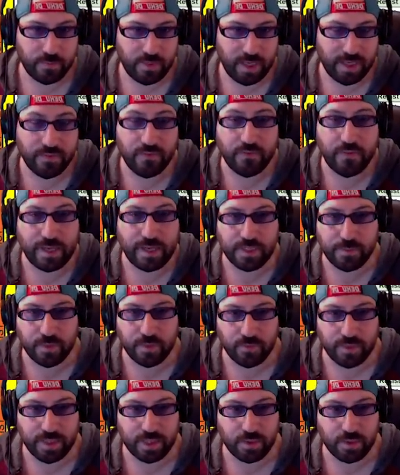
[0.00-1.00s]

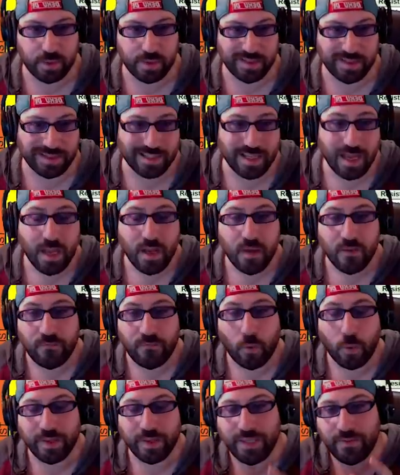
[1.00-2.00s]
investment resources
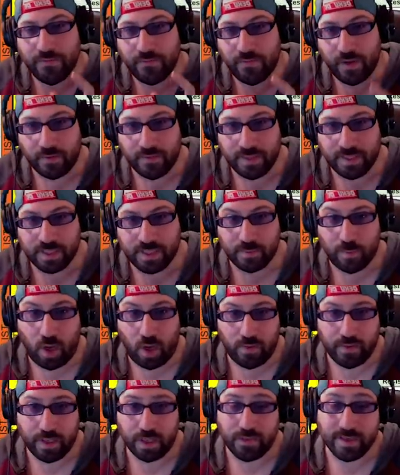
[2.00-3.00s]
for the very
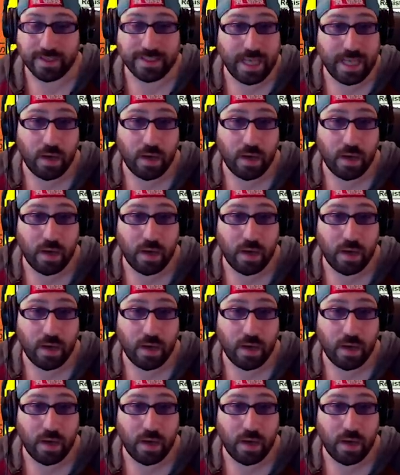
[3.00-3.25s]
small increase.